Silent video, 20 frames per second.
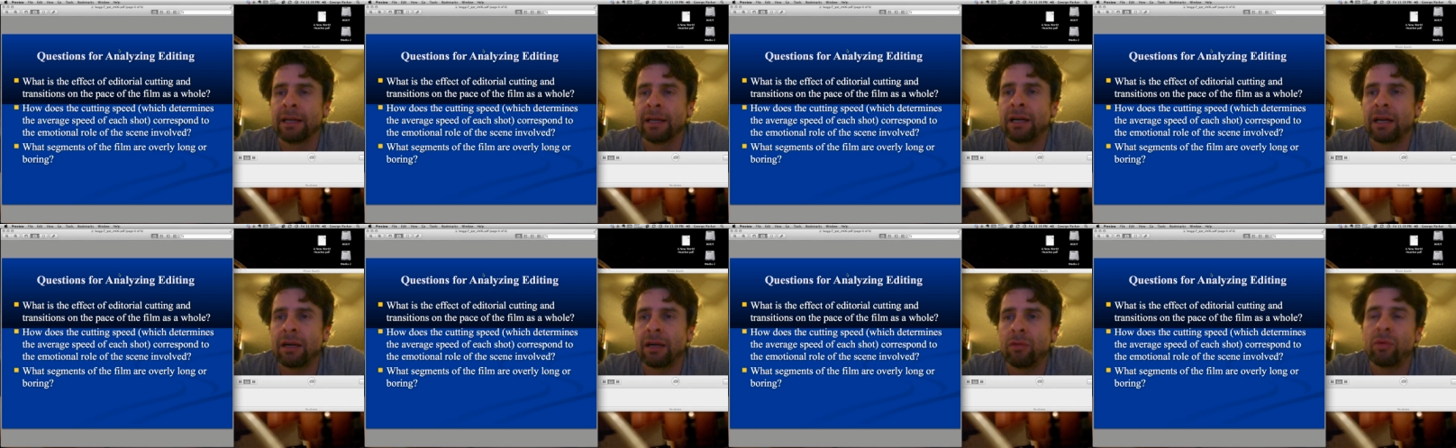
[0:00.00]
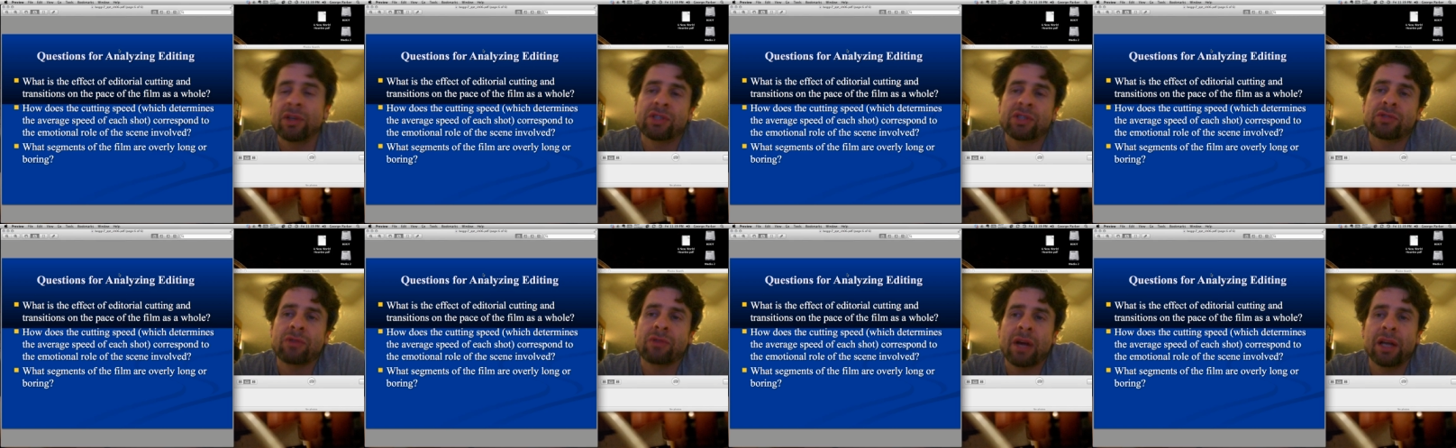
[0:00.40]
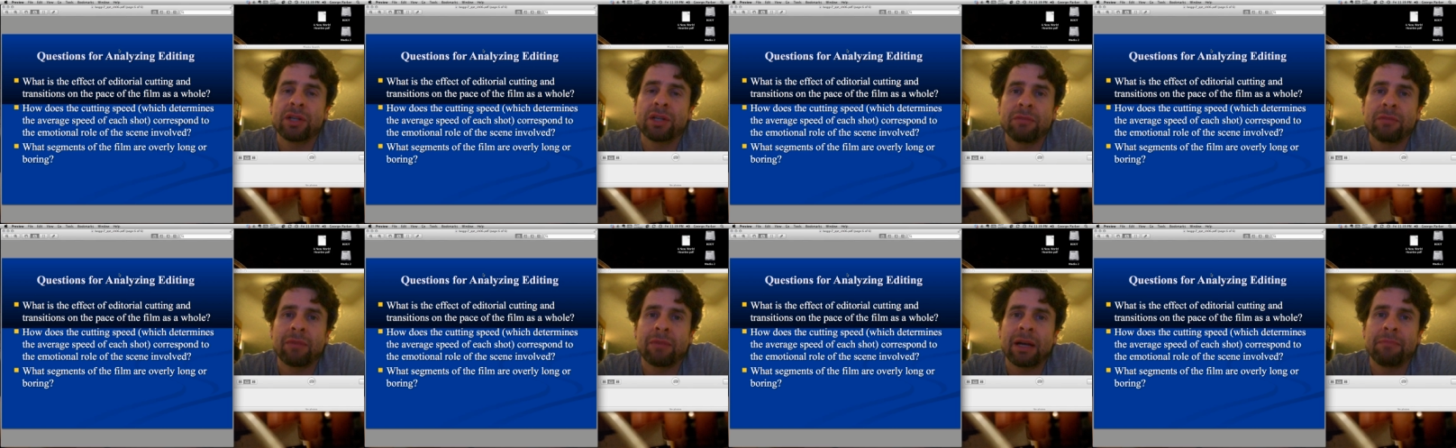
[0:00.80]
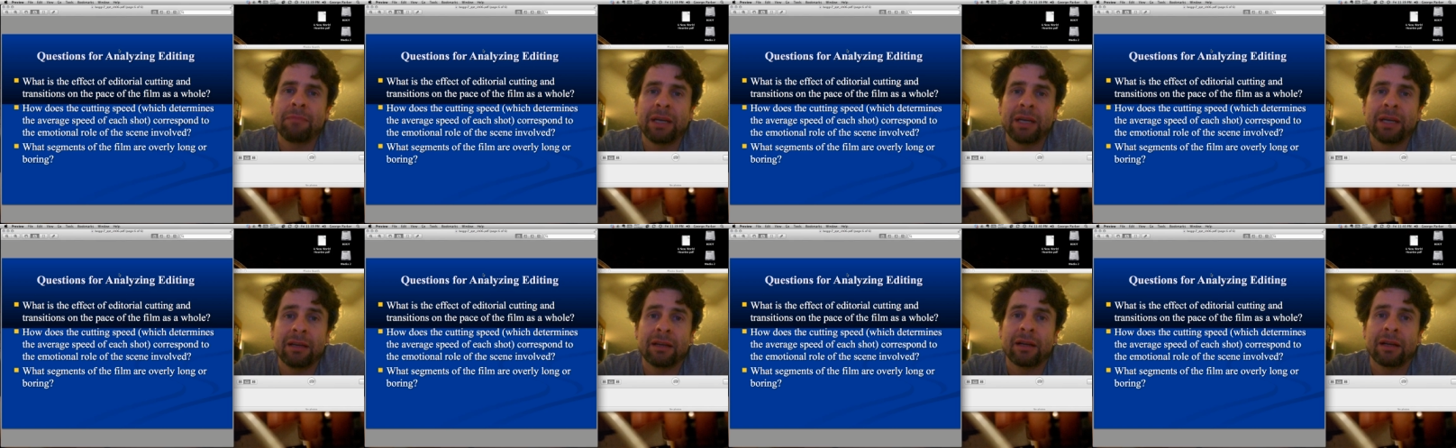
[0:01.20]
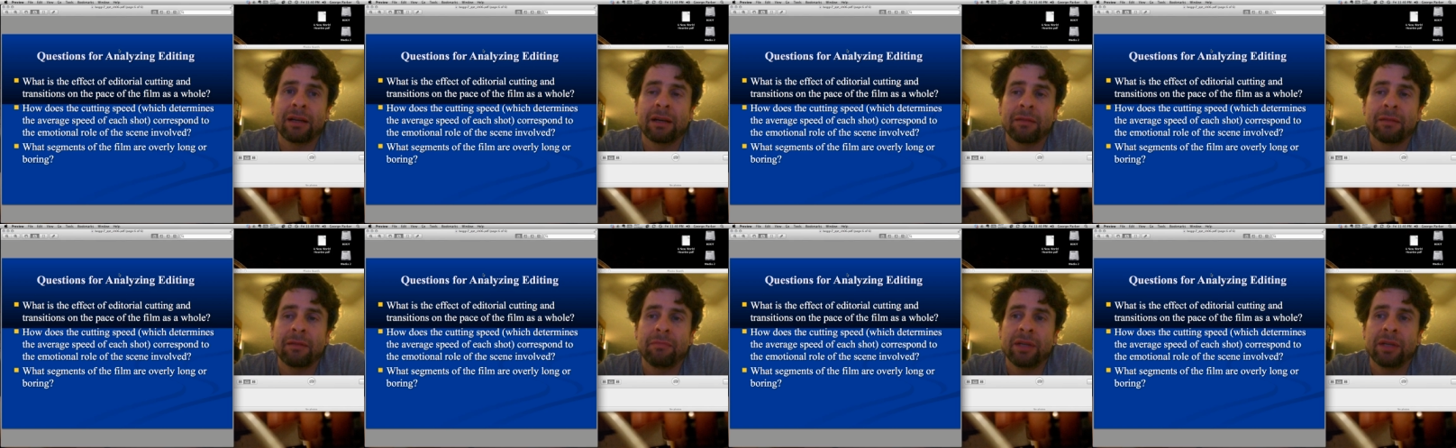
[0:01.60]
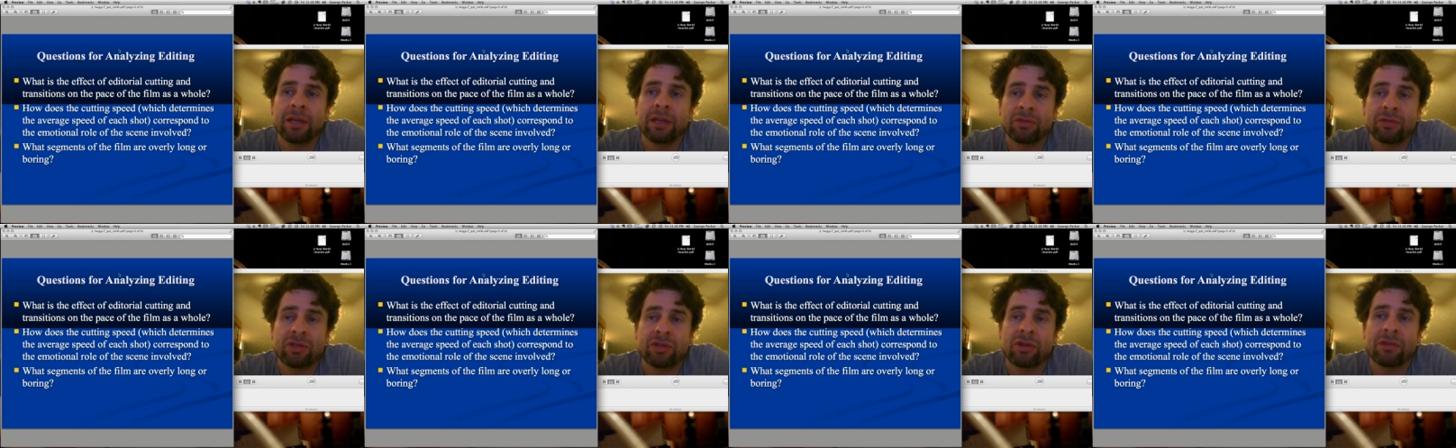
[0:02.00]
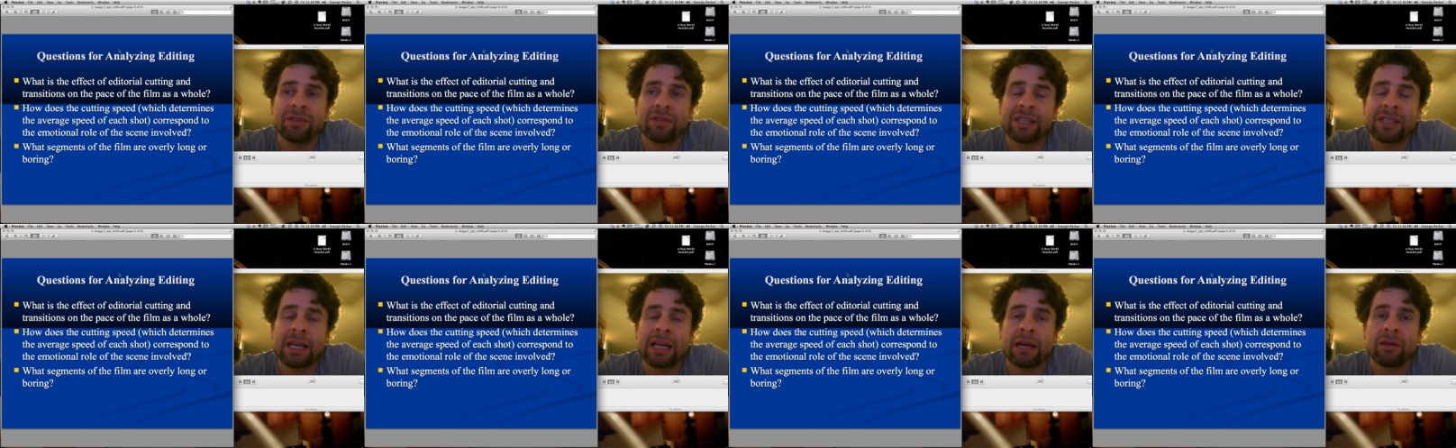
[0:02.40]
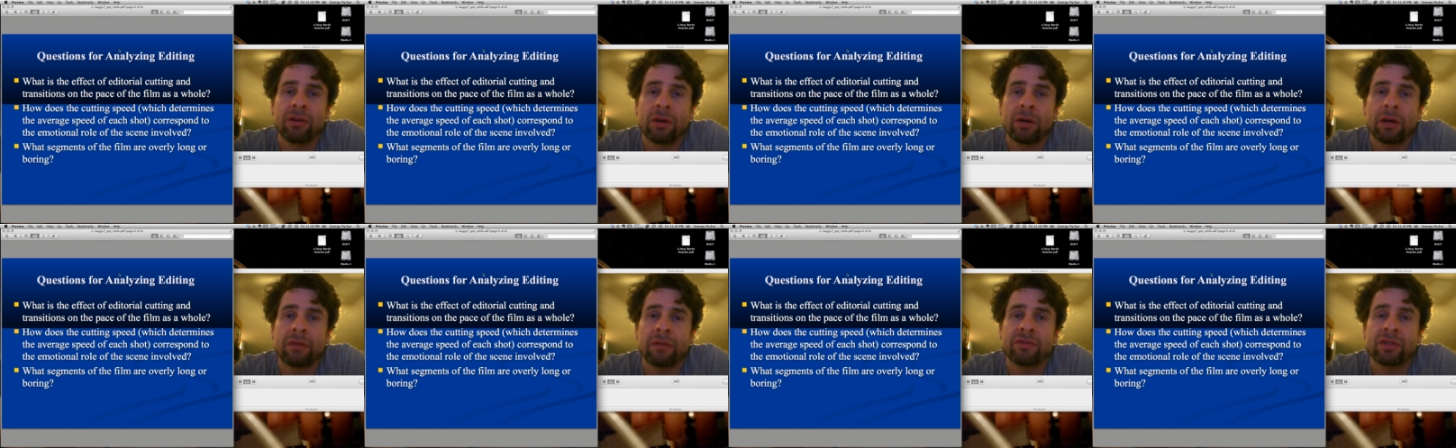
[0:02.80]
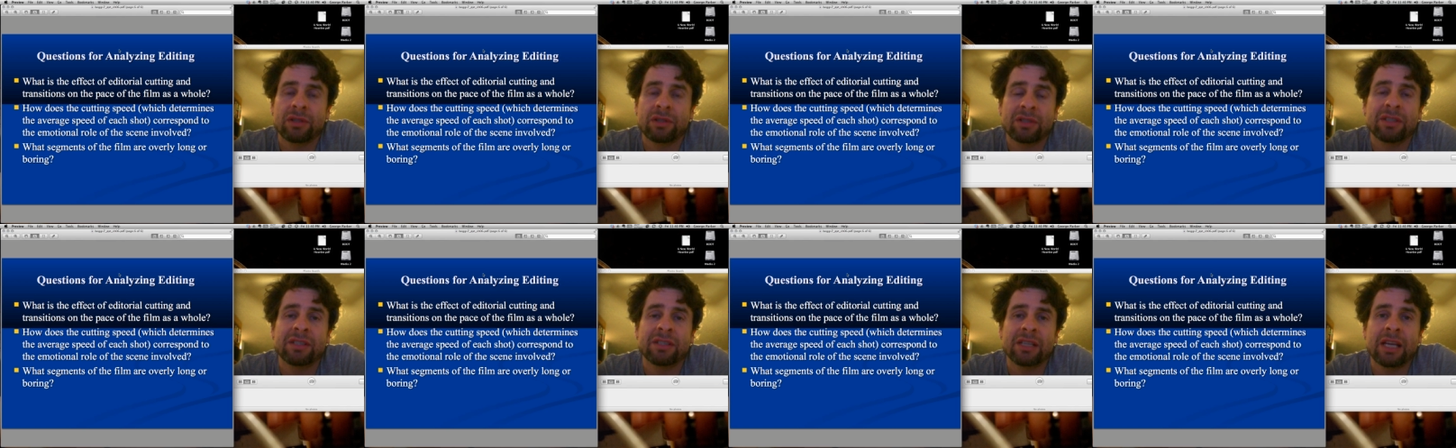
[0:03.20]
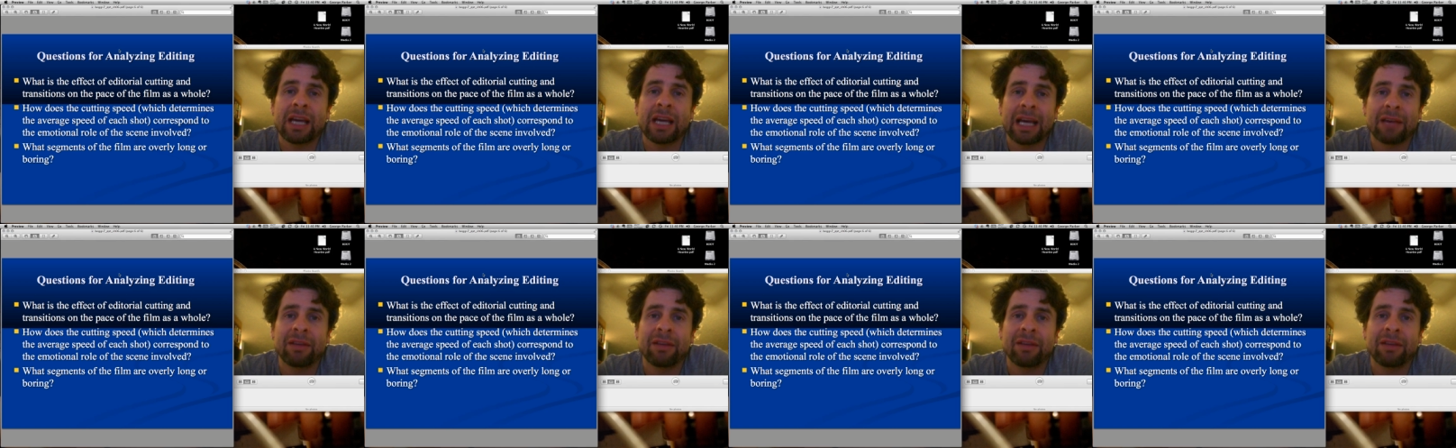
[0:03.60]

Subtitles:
One strategy might be, to turn the sound off just to see how